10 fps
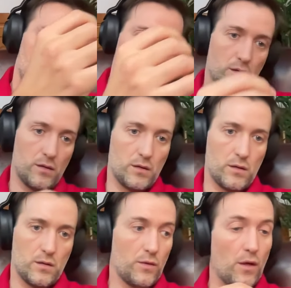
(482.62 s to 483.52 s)
uh, uh
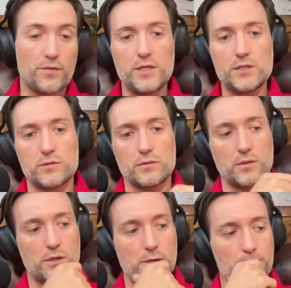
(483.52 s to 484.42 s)
on, on, this
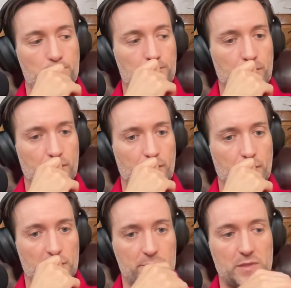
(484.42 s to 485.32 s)
um,
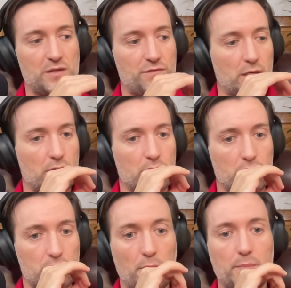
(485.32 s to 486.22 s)
specific
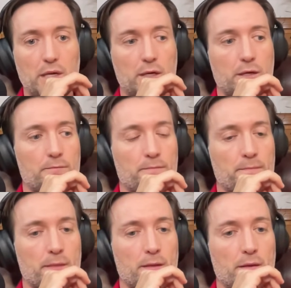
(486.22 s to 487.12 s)
topic,
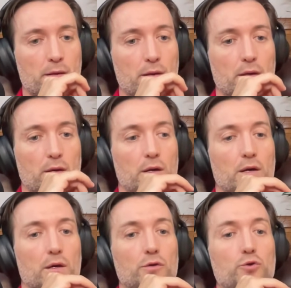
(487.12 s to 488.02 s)

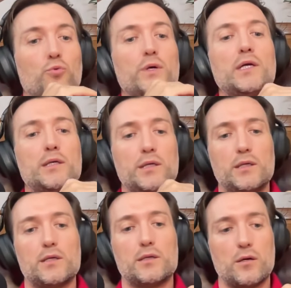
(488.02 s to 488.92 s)
you will
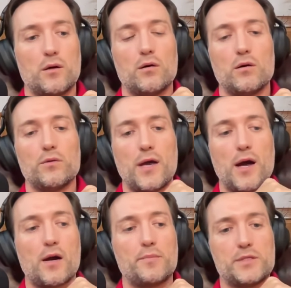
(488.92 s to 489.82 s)
hear all the
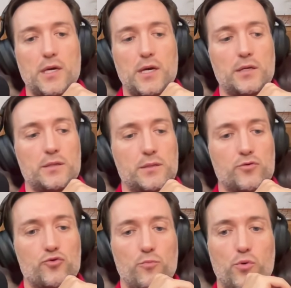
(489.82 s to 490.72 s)
Arab states
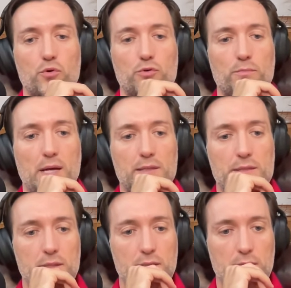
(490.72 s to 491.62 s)
support the
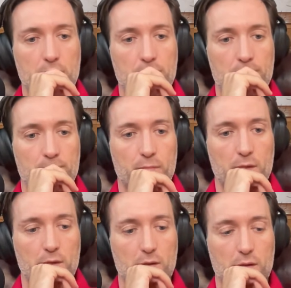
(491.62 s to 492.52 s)
Palestinian.
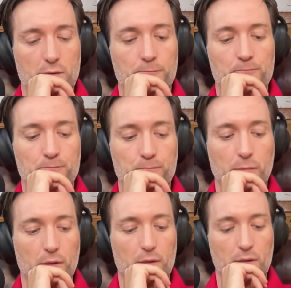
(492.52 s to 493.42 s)
Um,
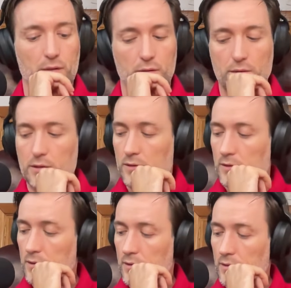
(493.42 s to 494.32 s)

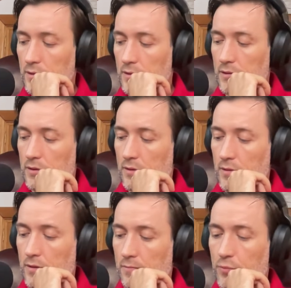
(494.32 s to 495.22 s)
a uh, uh,
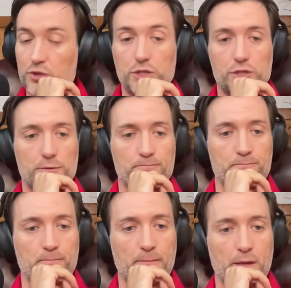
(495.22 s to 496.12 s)
uh, position.
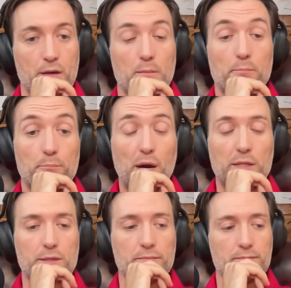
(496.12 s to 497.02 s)
But